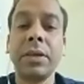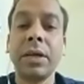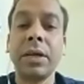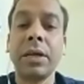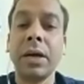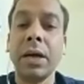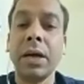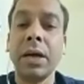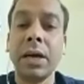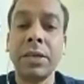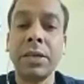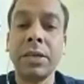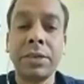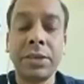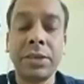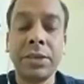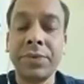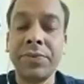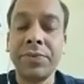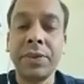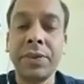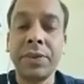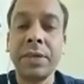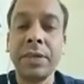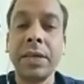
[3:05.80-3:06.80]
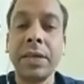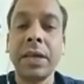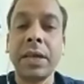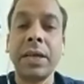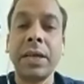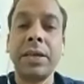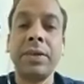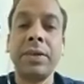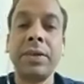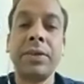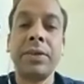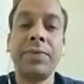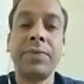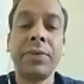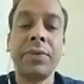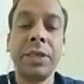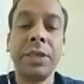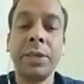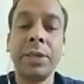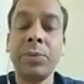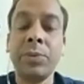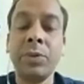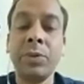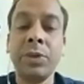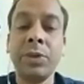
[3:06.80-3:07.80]
are different, and with the
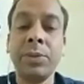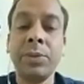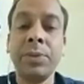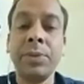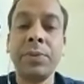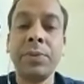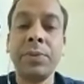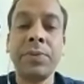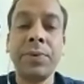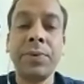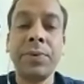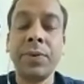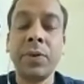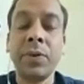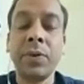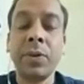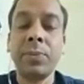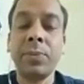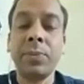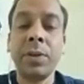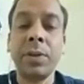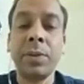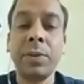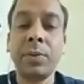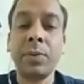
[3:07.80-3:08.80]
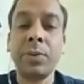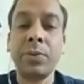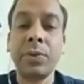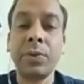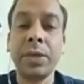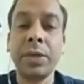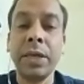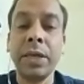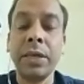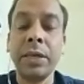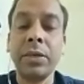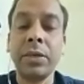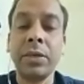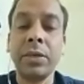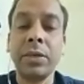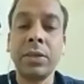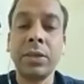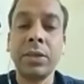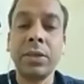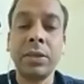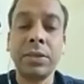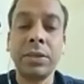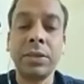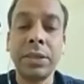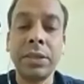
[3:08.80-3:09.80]
immunotherapy we will not be able to get
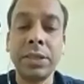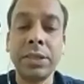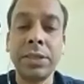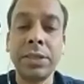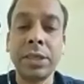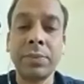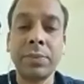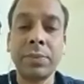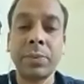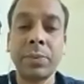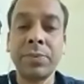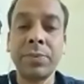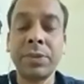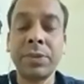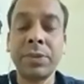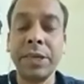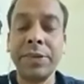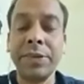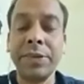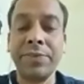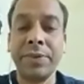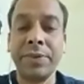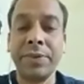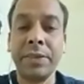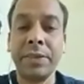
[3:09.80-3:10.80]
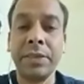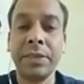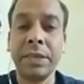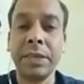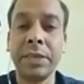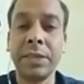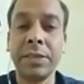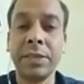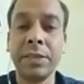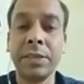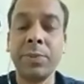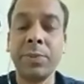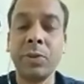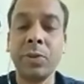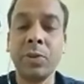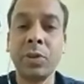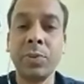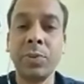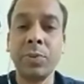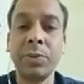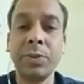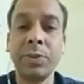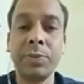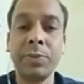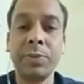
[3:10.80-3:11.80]
this type of side effect. That is the beauty
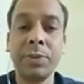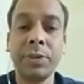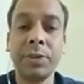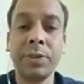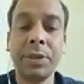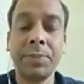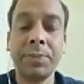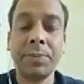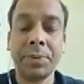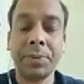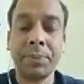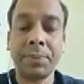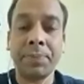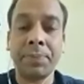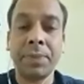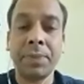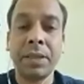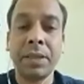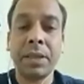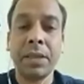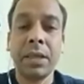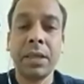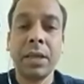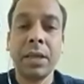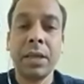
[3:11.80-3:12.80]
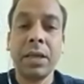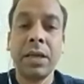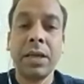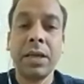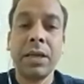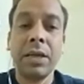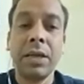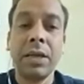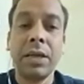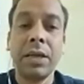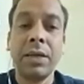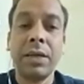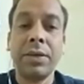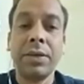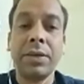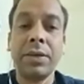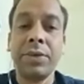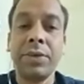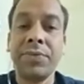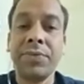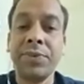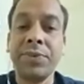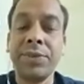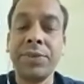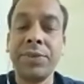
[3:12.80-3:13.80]
of immunotherapy.
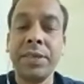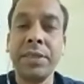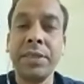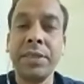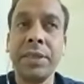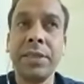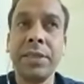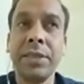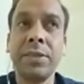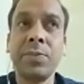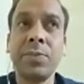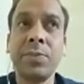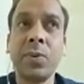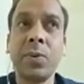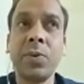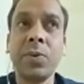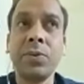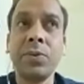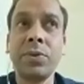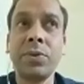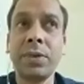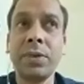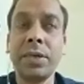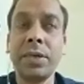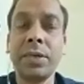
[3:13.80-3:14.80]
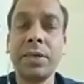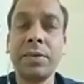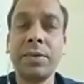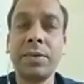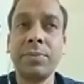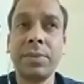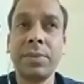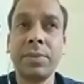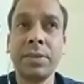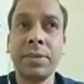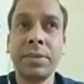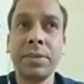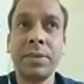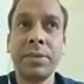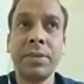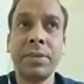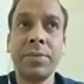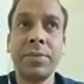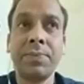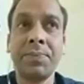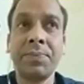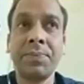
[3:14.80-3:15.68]
If you see the response rate, means